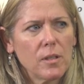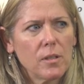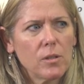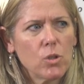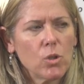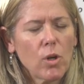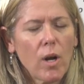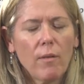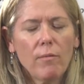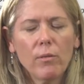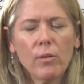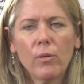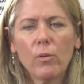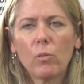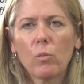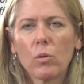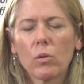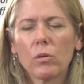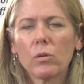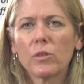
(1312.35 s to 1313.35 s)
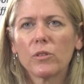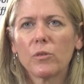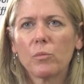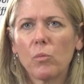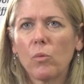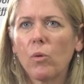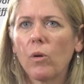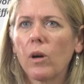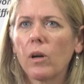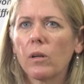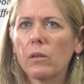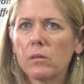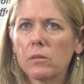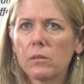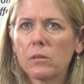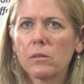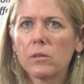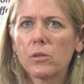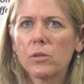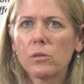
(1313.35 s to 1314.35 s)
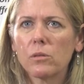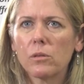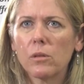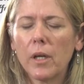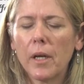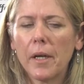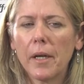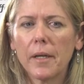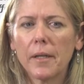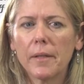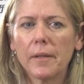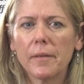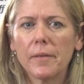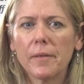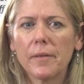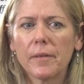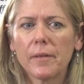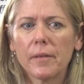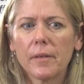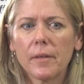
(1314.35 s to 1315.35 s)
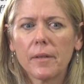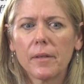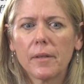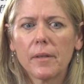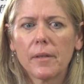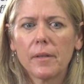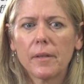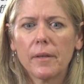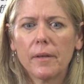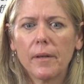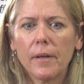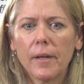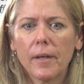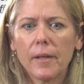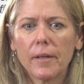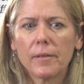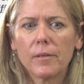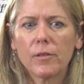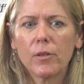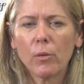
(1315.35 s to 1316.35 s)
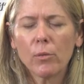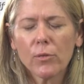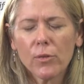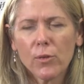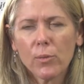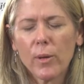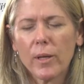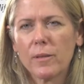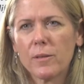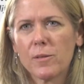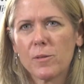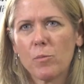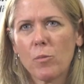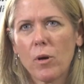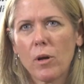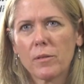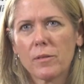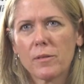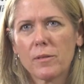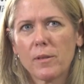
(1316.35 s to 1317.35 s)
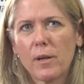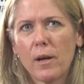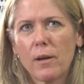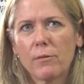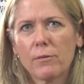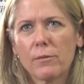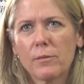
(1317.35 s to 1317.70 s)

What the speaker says: travel the world more and don't sweat the small stuff.